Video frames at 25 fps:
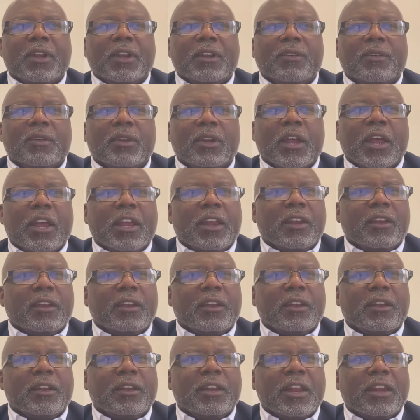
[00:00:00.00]

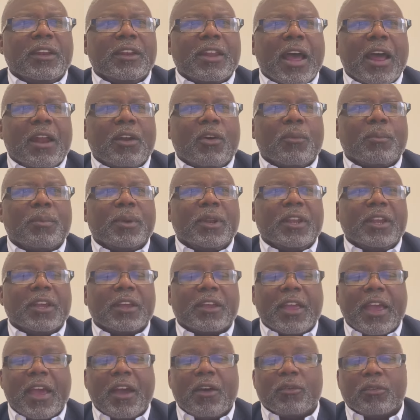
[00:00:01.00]
and did not open the
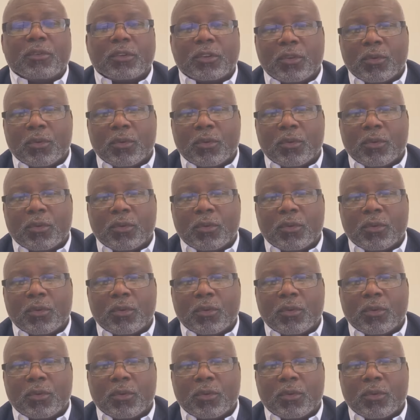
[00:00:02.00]
account.